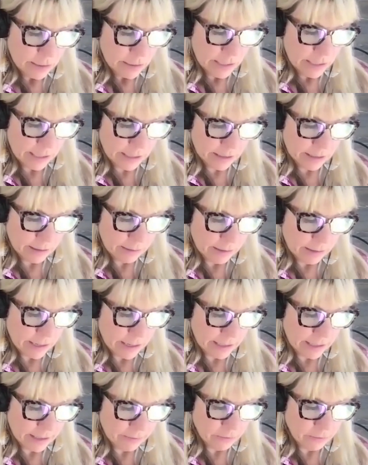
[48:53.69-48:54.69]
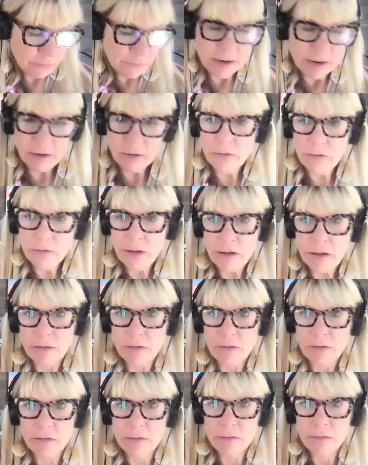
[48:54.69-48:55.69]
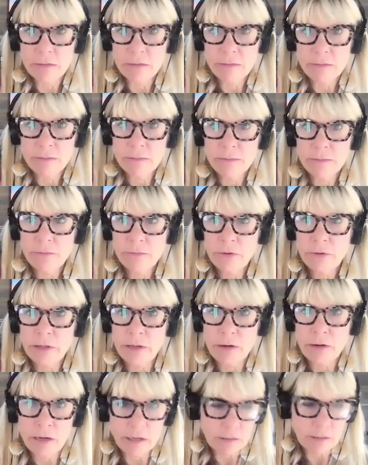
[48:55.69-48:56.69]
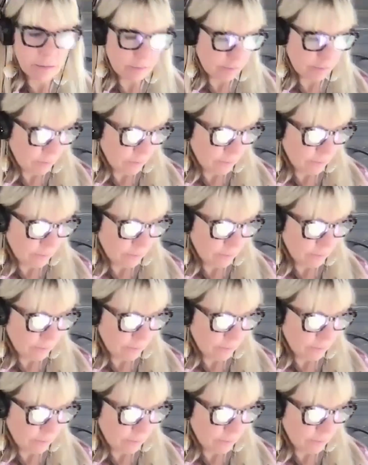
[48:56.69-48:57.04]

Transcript: and any other final thoughts for the um, audience